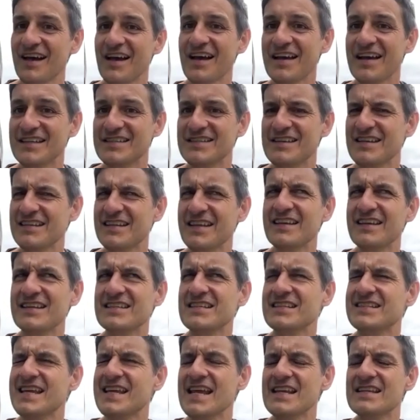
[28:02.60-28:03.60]
think it's
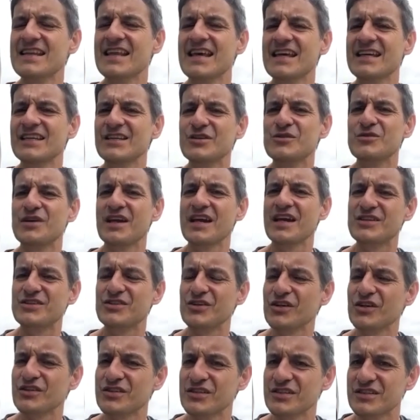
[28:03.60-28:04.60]
a 10-day UK
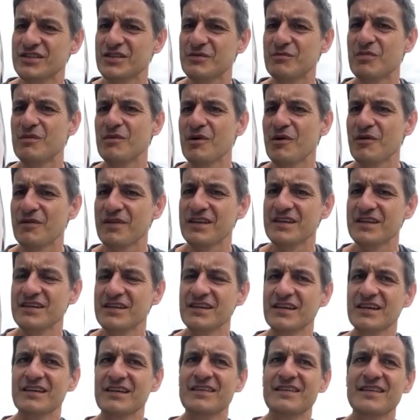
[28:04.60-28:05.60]
tour to promote
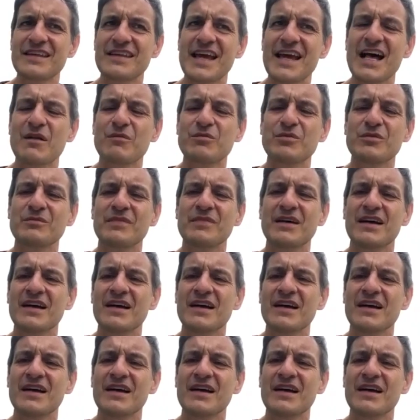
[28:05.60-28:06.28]
the album.